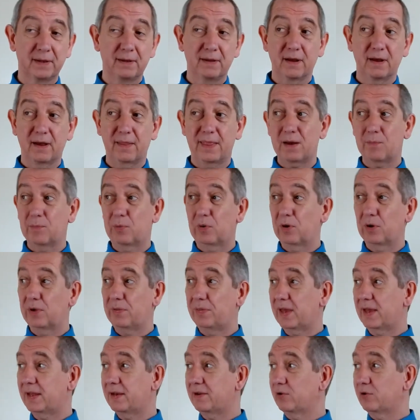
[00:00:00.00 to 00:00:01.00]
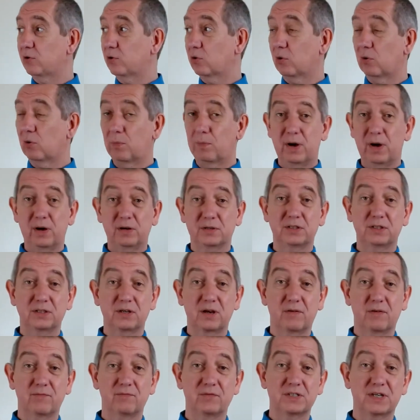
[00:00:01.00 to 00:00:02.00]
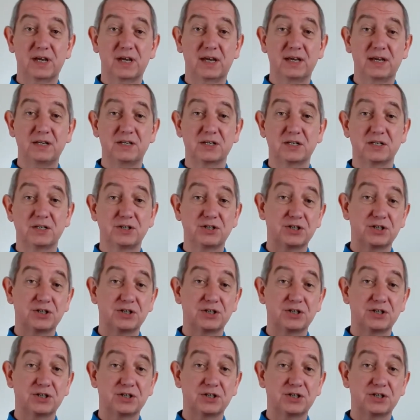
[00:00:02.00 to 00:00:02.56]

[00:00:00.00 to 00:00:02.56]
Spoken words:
At that point then you're part of the conversation,